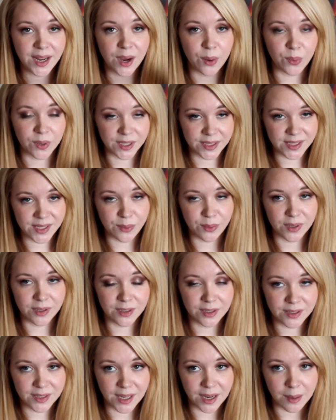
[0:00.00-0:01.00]
I want to see what it
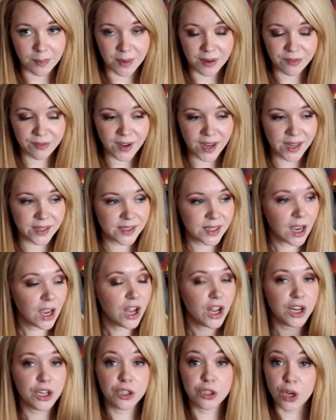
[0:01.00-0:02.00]
looks like on my face.
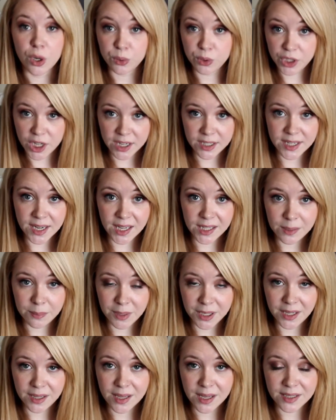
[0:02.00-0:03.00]
No shade to
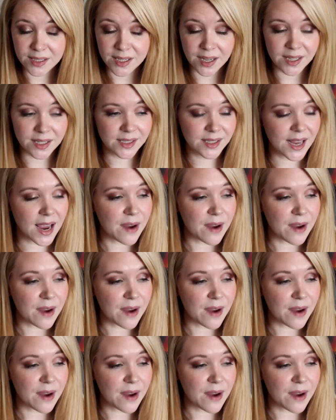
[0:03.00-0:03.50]
anybody that does.